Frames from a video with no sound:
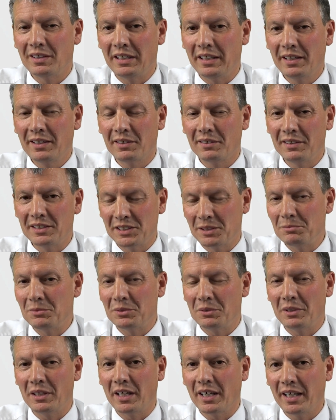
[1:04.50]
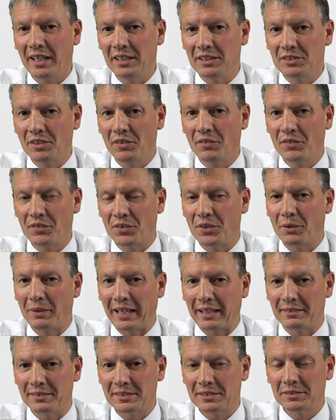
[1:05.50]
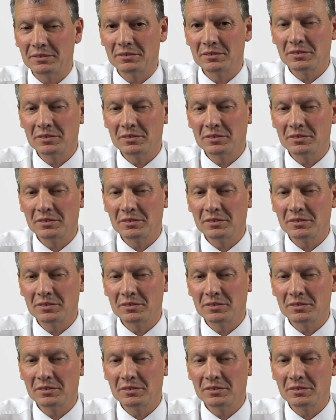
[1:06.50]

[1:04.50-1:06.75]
and encourage them to engage throughout.